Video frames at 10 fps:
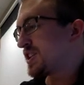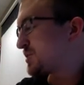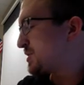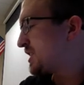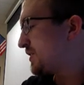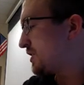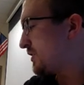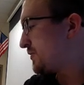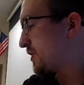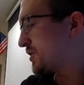specifically
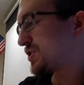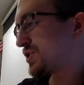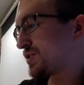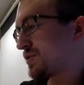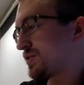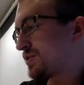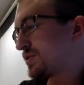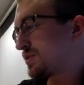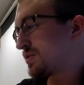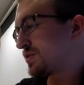first
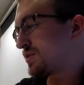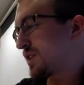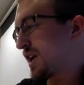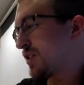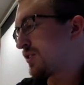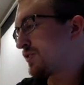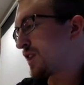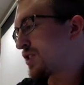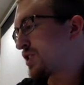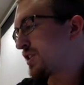a
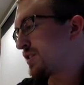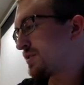reflection